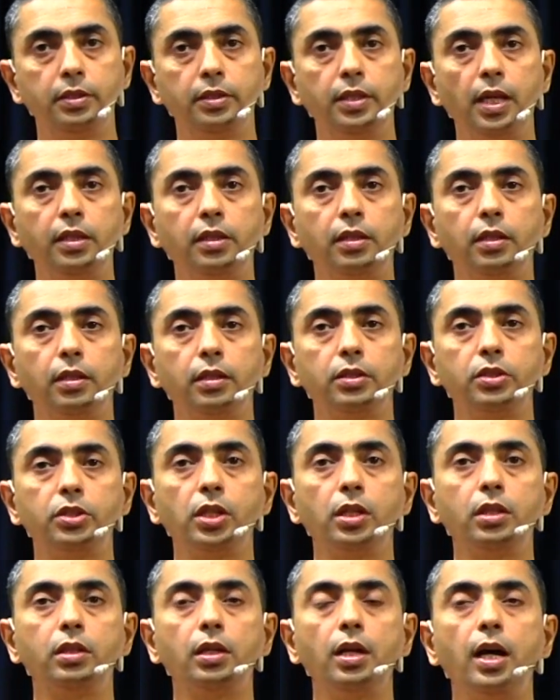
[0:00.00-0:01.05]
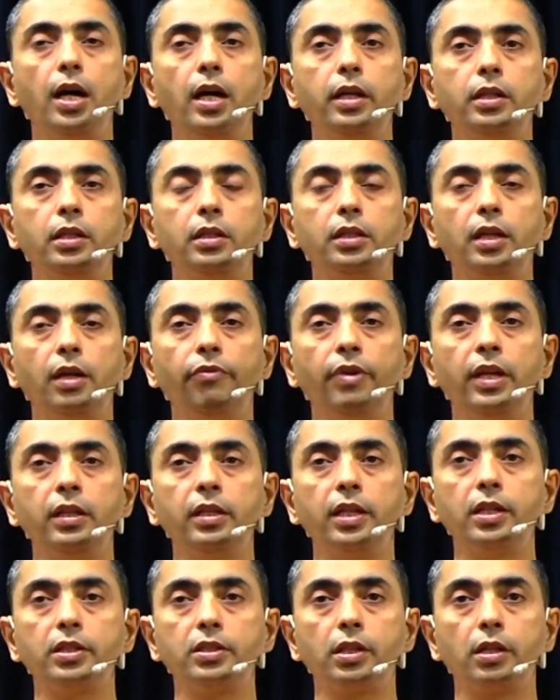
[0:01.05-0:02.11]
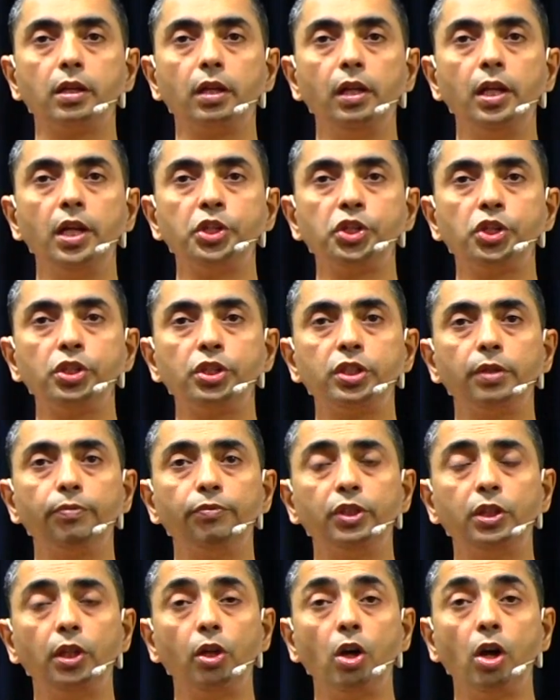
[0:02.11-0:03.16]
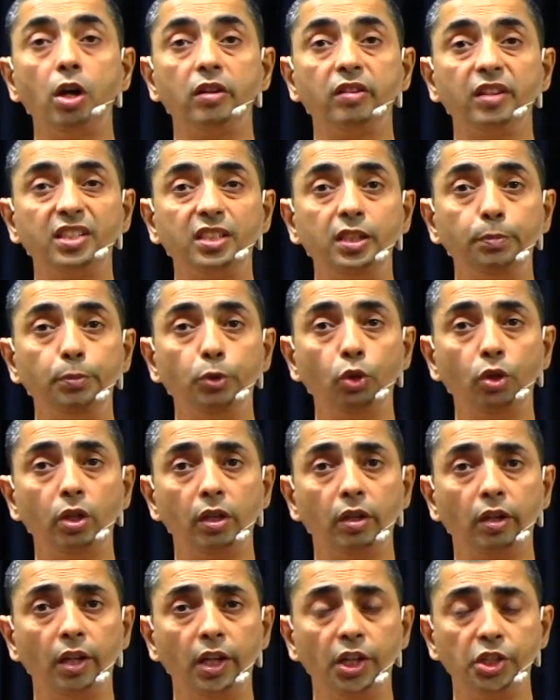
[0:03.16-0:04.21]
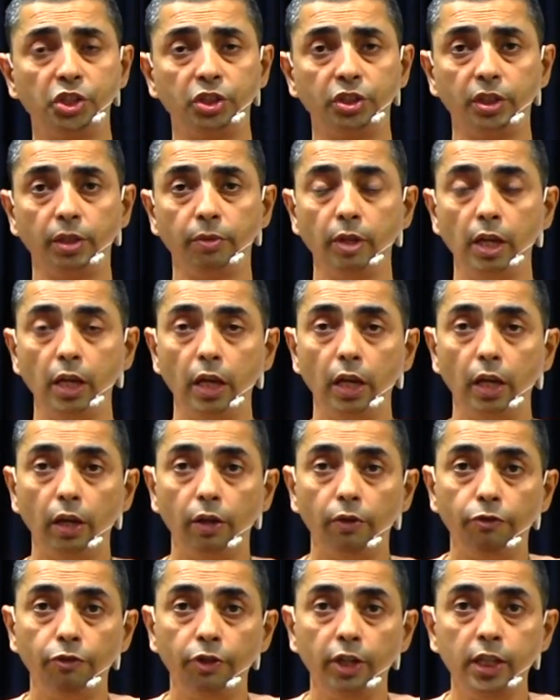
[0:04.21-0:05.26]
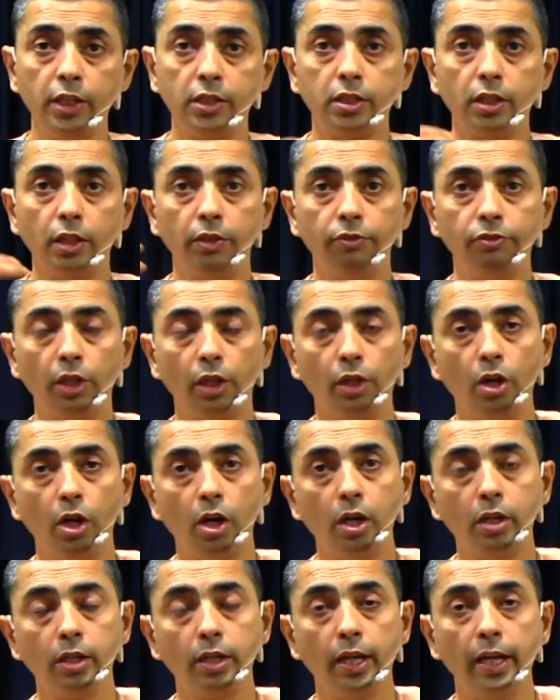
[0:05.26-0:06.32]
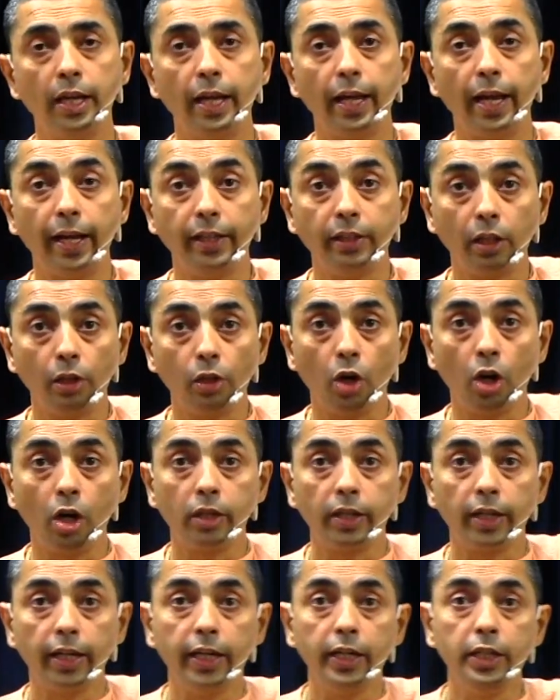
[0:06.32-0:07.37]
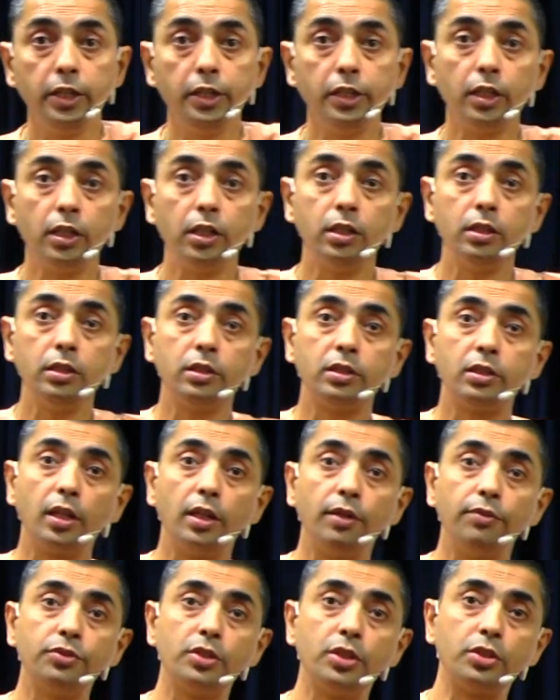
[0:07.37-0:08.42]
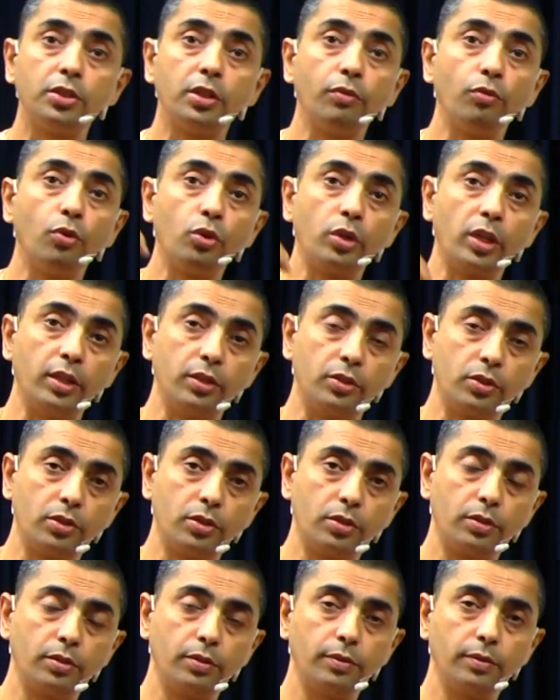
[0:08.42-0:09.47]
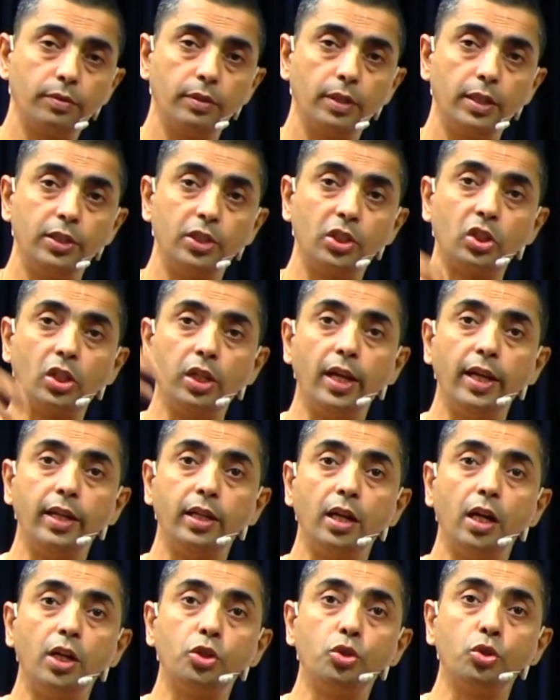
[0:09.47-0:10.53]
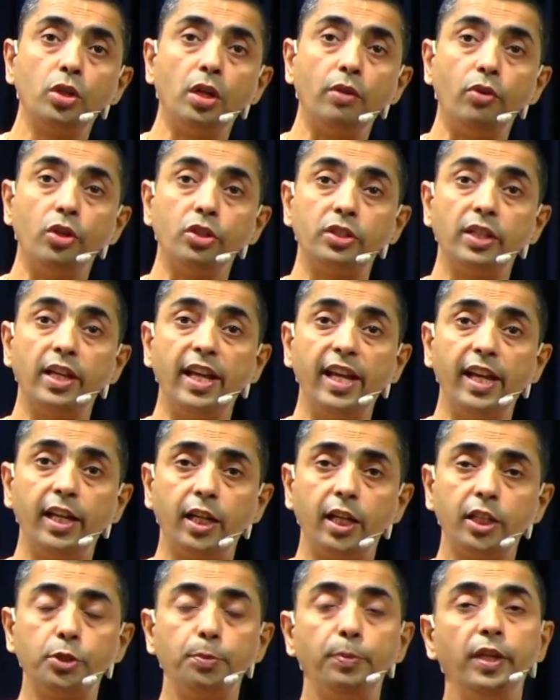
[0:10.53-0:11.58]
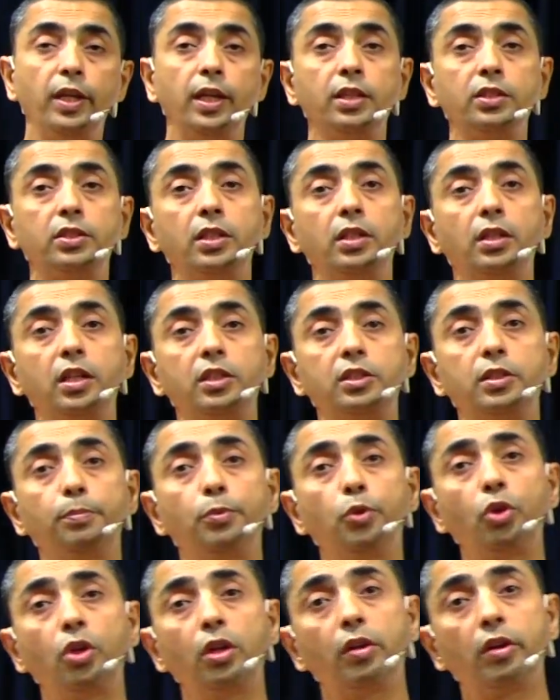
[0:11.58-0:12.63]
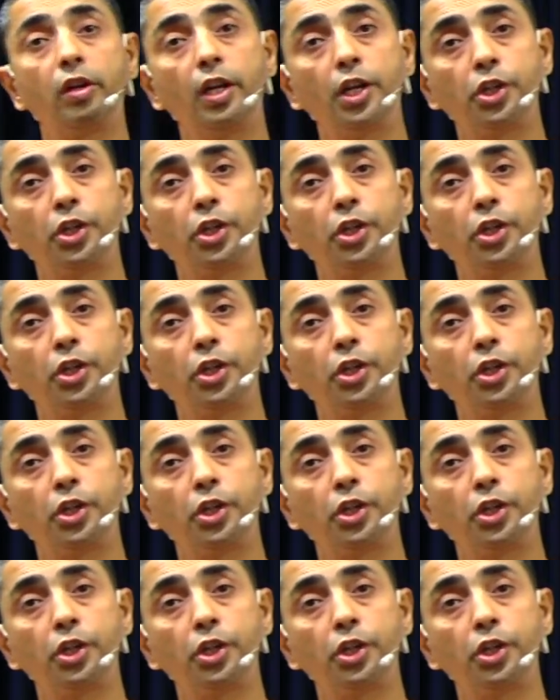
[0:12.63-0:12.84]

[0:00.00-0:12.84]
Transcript: Sat, Chit, Ananda, when there is a relationship with the Lord, reciprocal relationship. We serve the Lord and the Lord in turn serves His devotees. Just like Arjuna was experiencing reciprocal